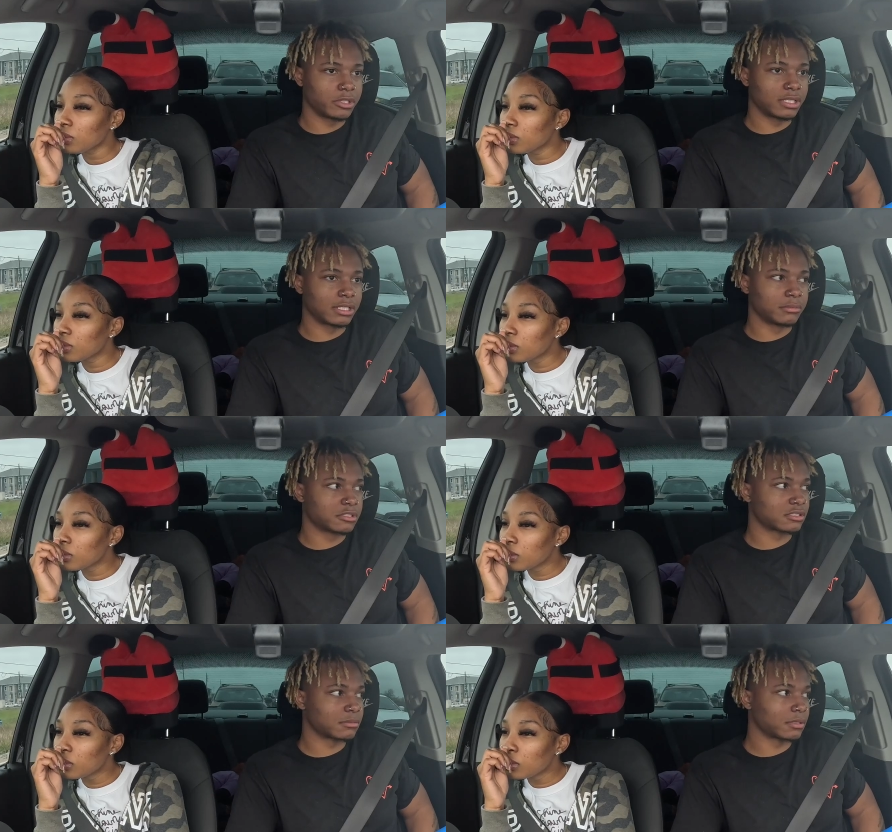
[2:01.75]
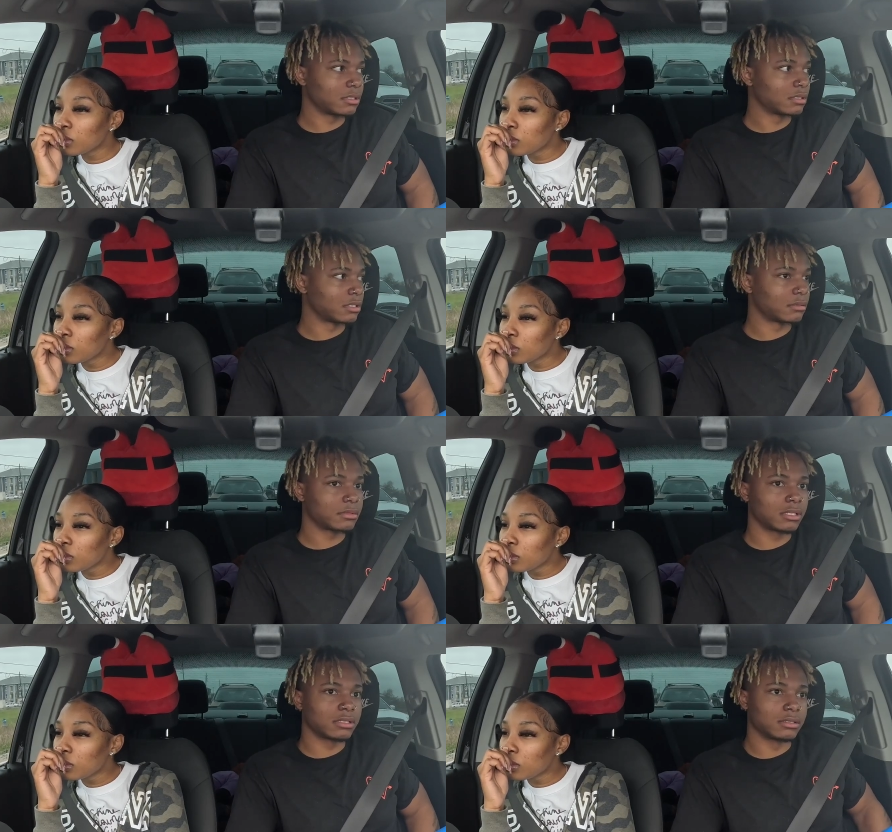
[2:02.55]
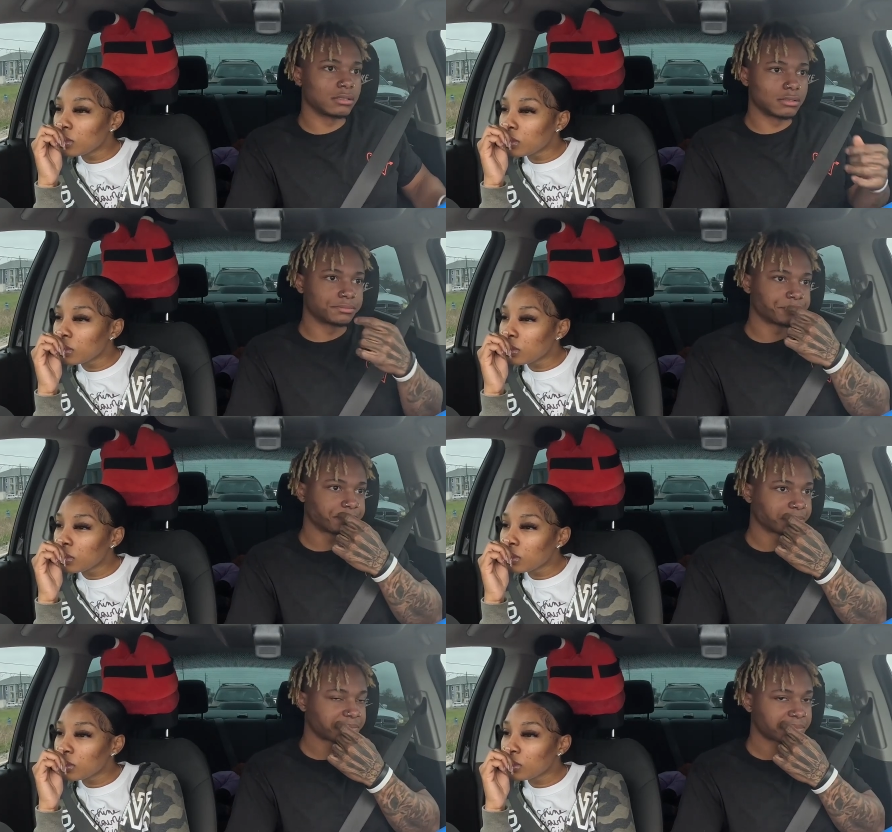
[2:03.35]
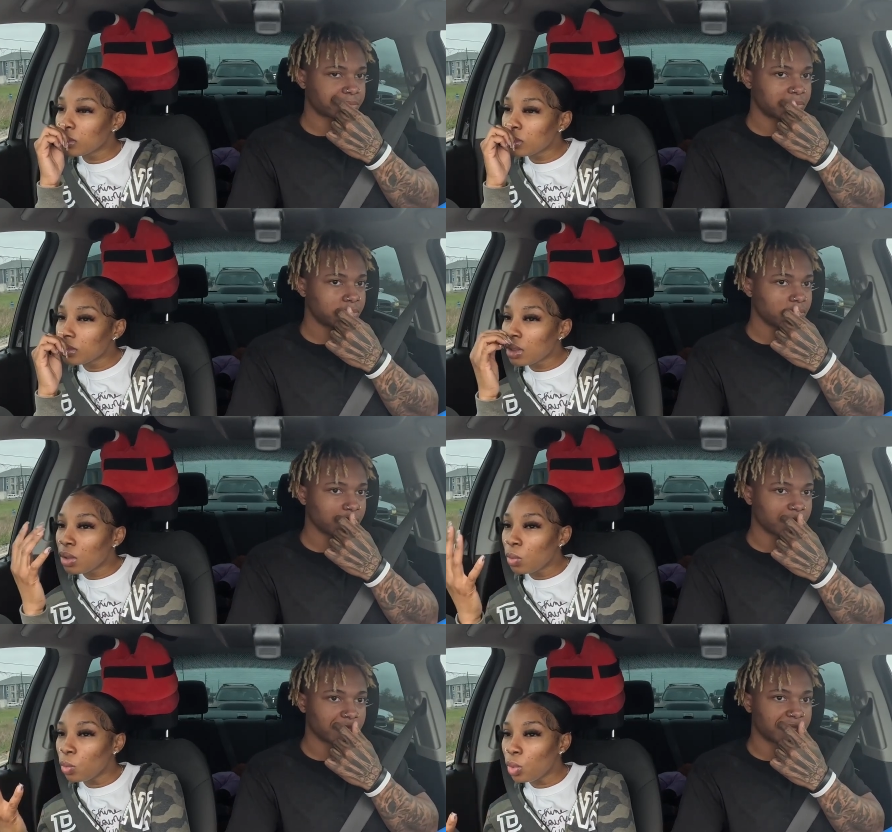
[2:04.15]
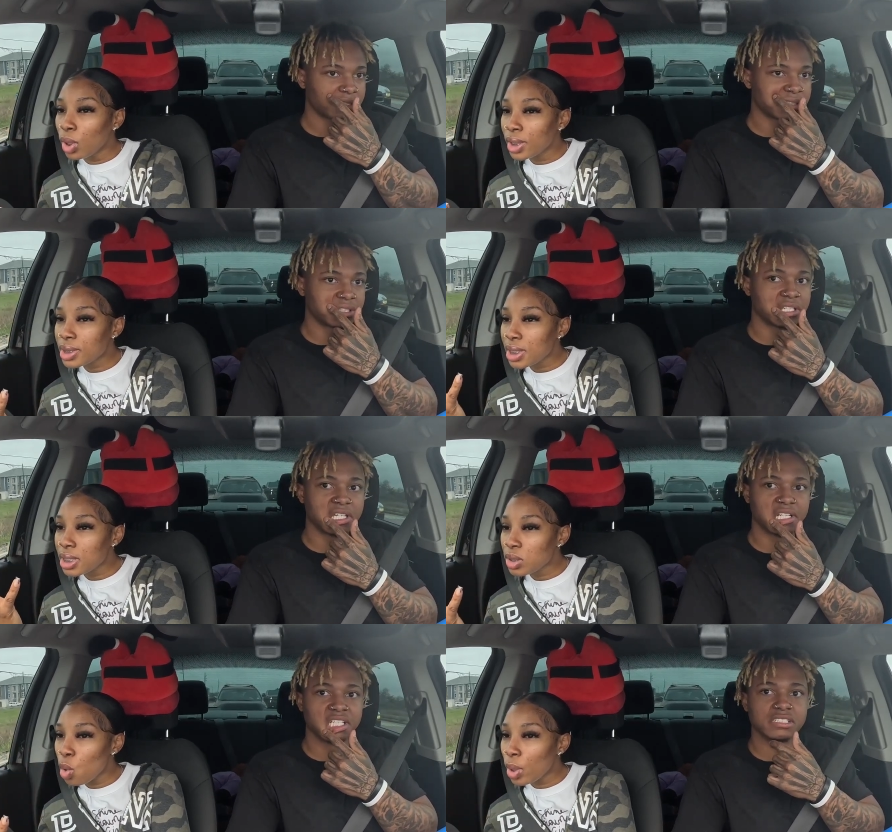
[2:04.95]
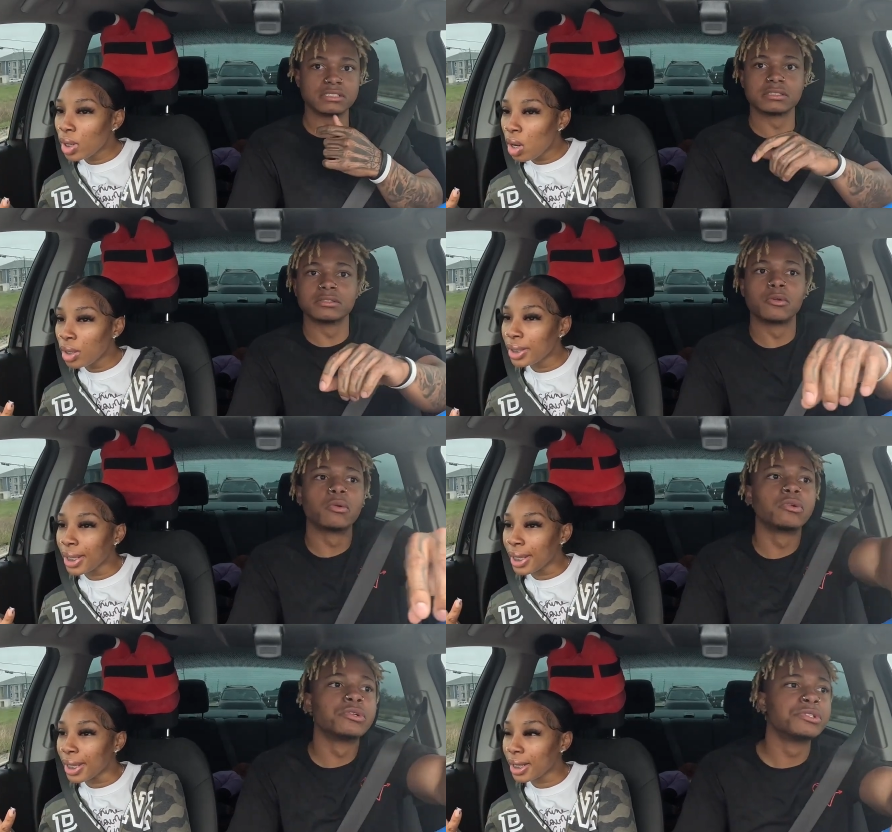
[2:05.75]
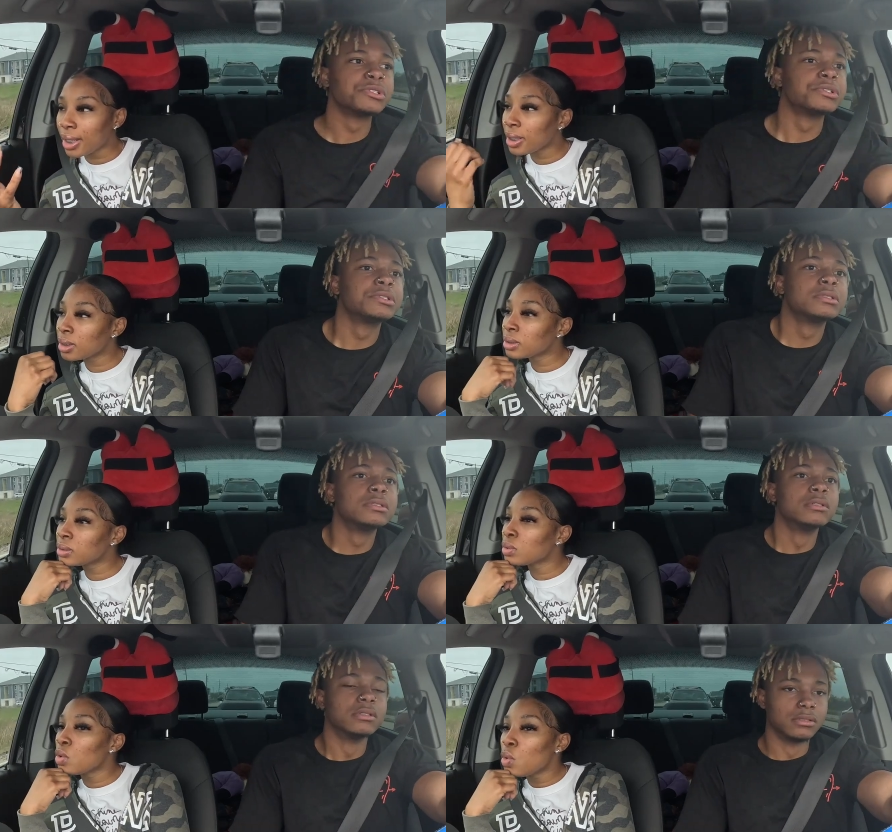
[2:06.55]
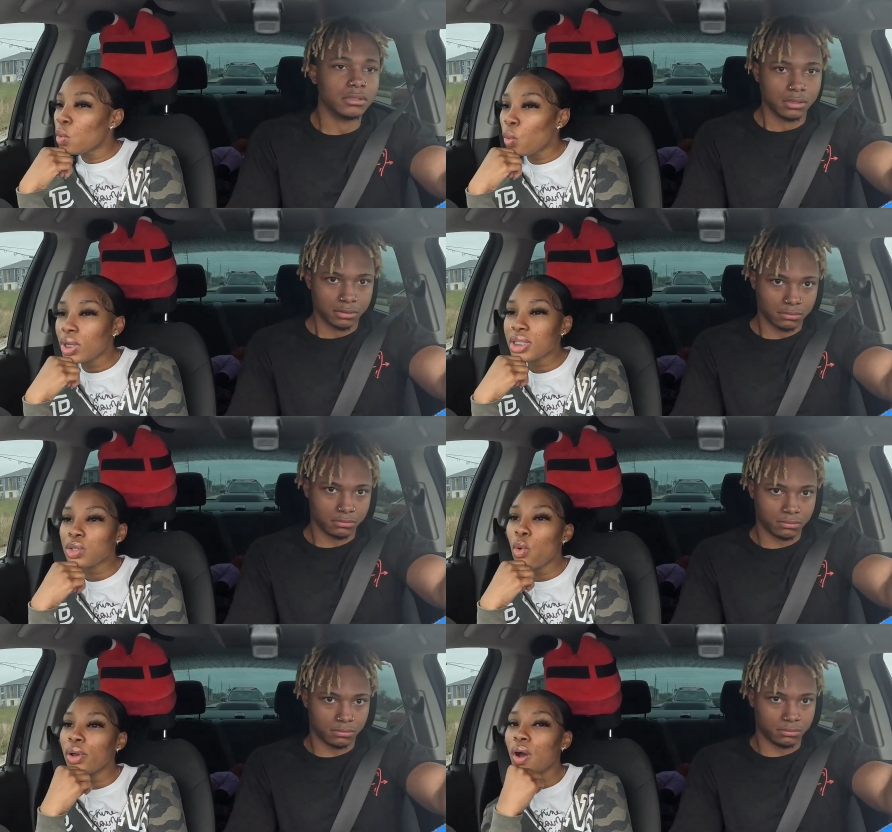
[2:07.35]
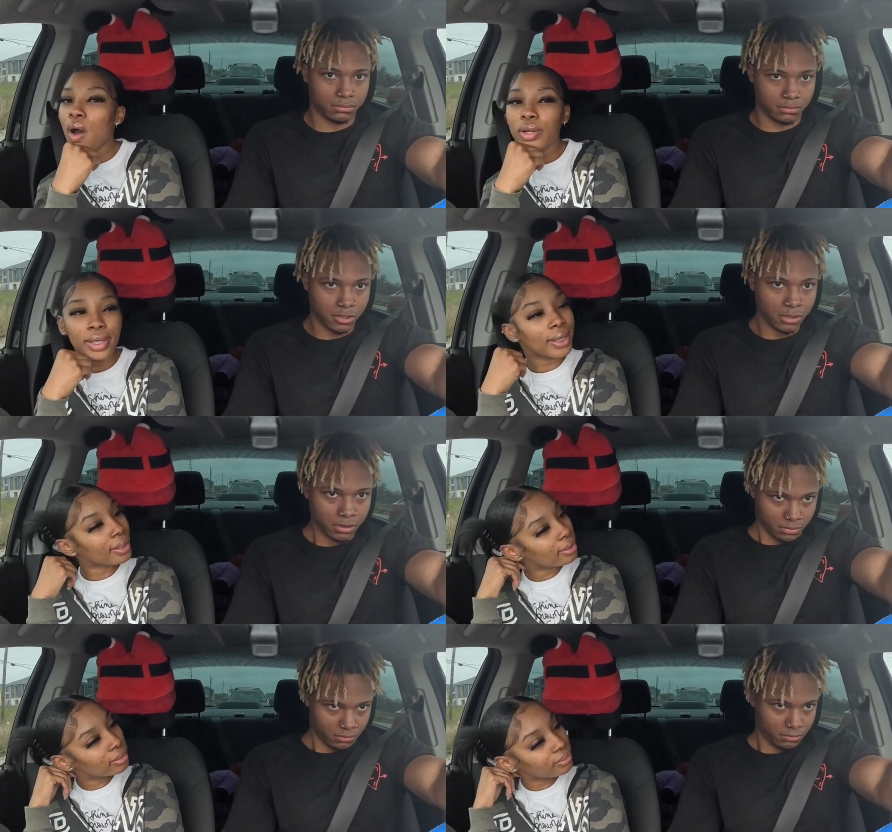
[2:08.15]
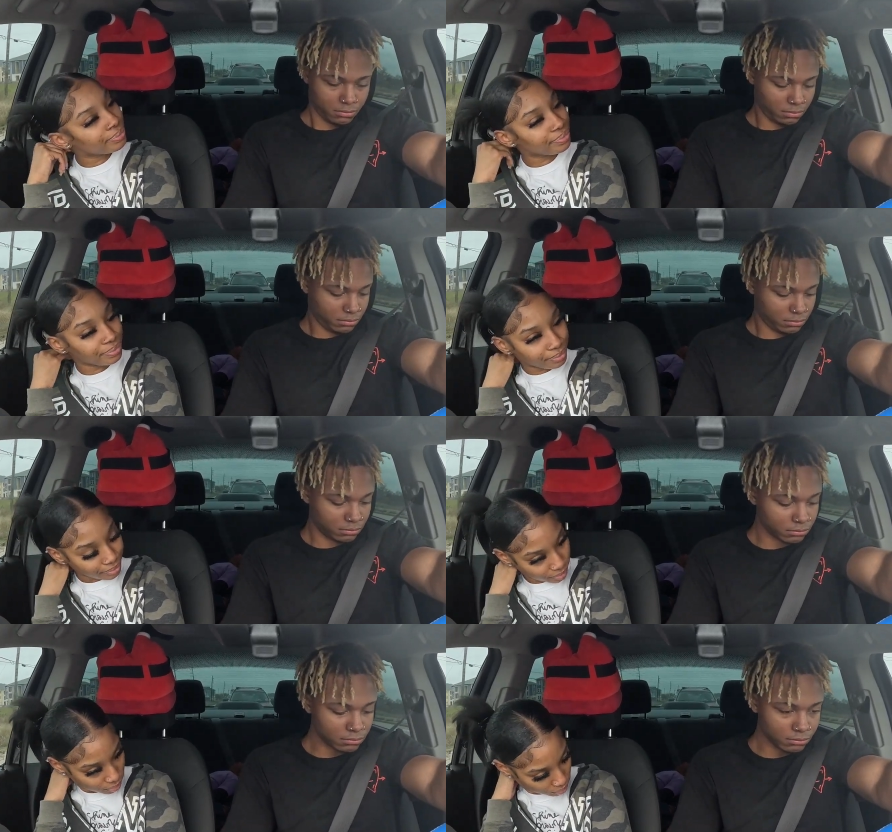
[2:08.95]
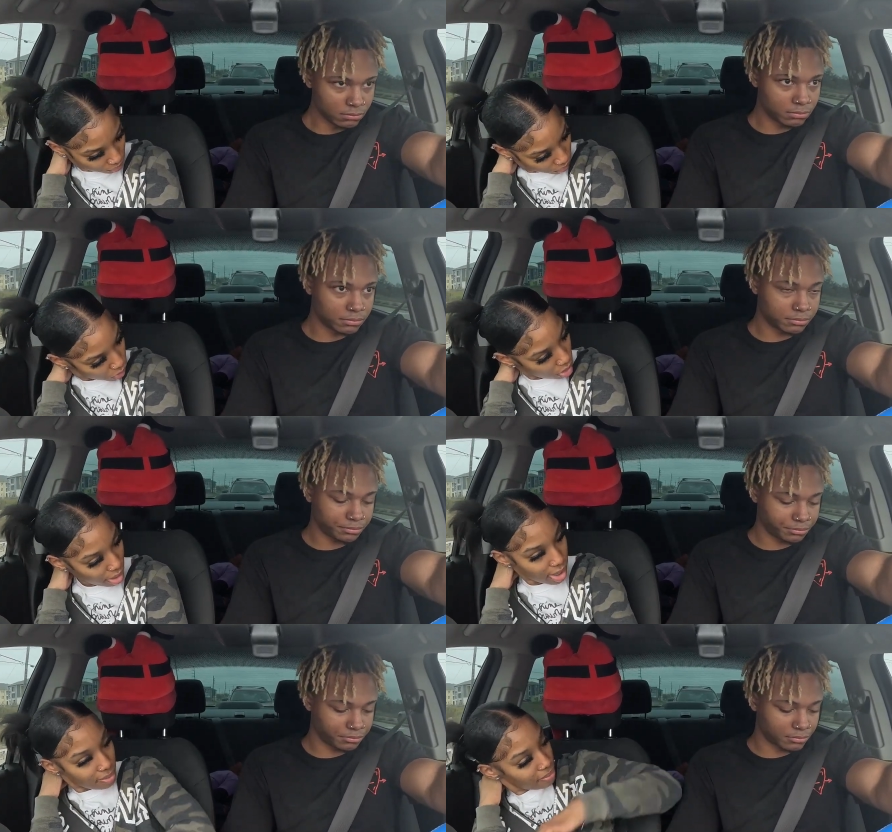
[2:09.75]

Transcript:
Speaker 1: be getting that much sleep either, and I be getting a little.
Speaker 2: What little is going on here? what is going on here? You alright?